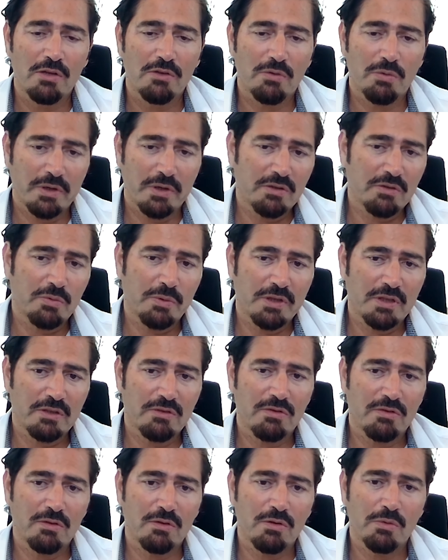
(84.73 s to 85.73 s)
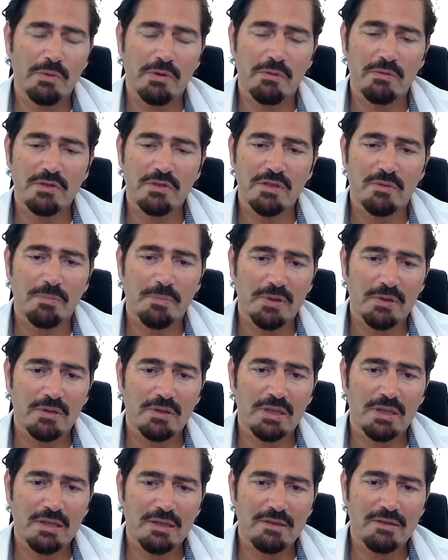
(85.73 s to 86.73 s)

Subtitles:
2022, we were just building